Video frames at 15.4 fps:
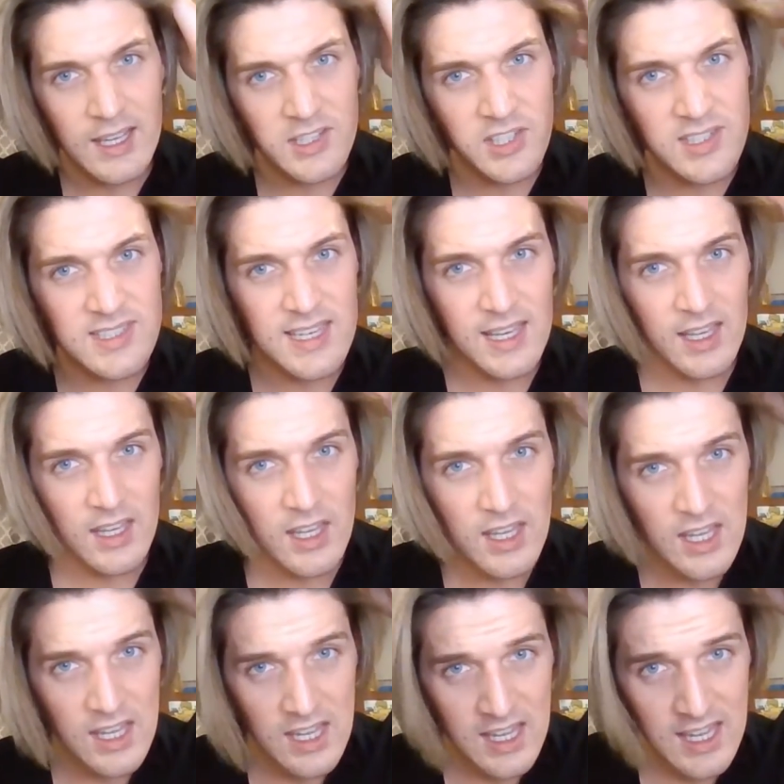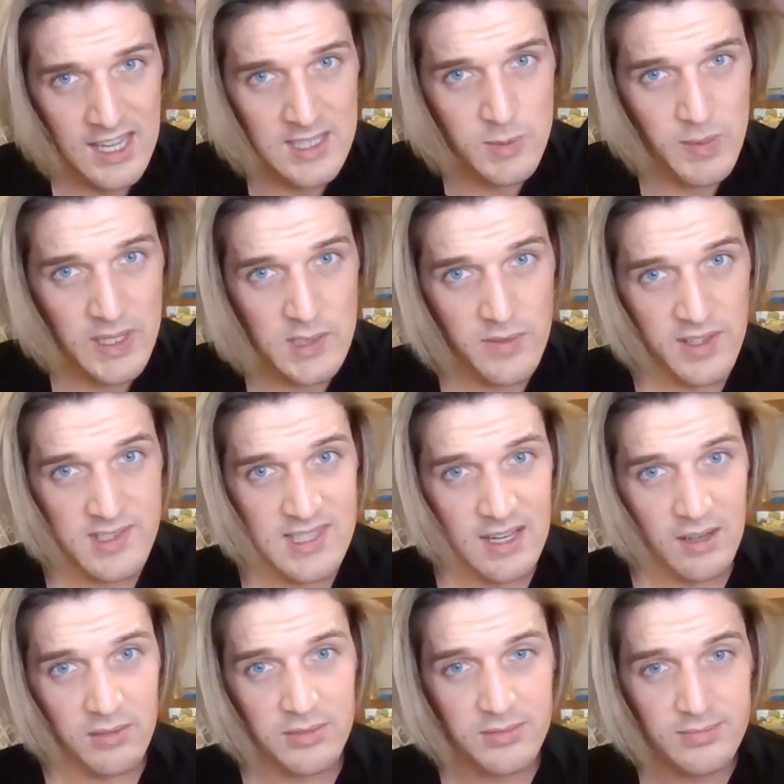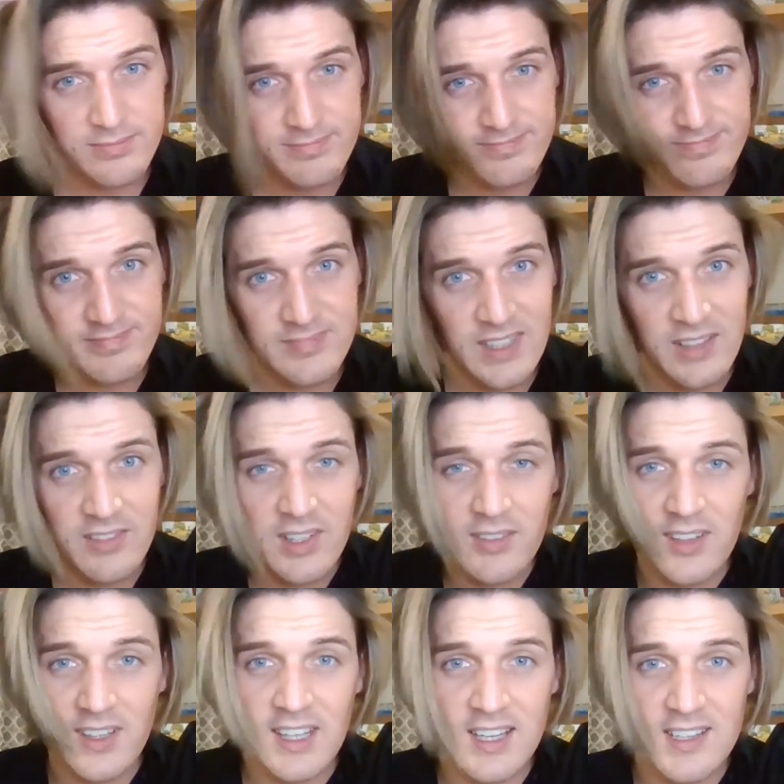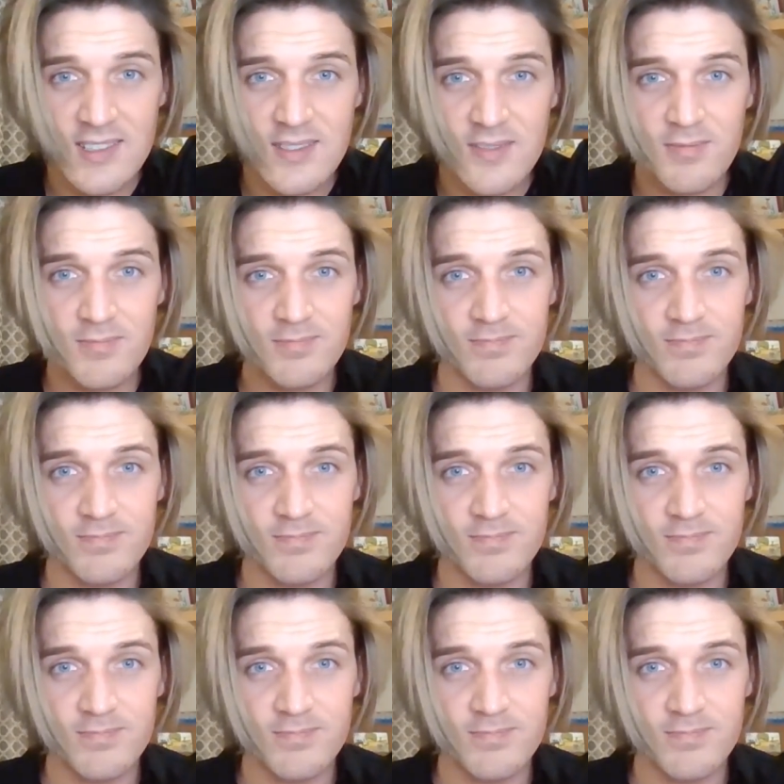as you can see, it speaks for itself. It really, really does.